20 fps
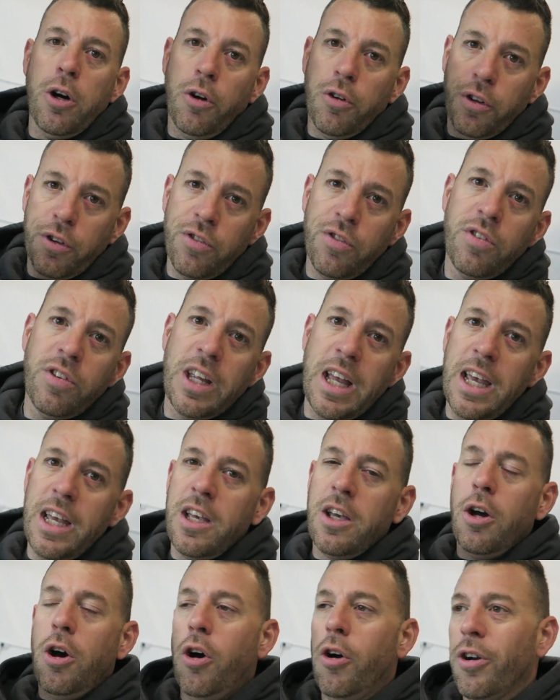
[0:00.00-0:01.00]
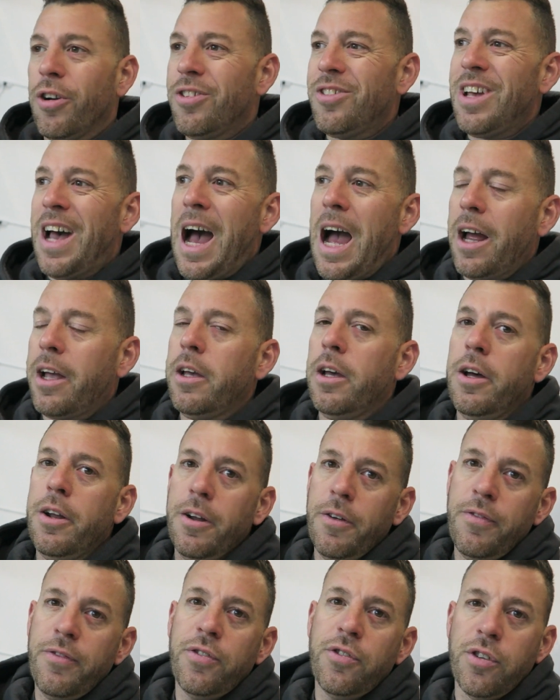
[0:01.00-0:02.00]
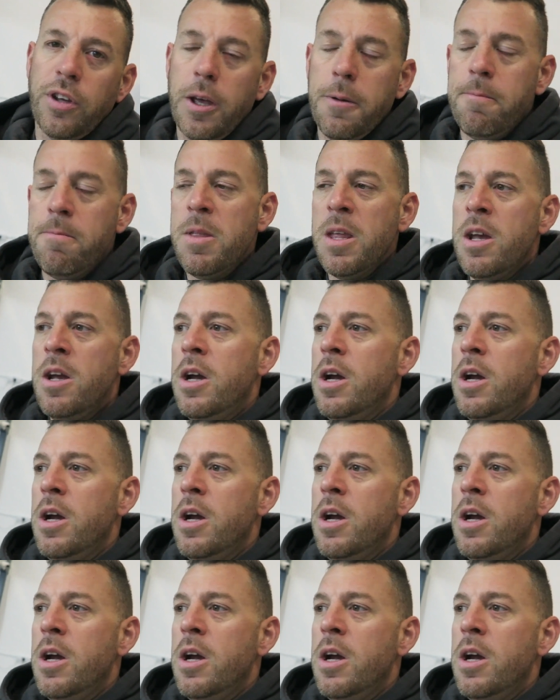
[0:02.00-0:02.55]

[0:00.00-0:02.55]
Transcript: called a stick or a tack and a slip.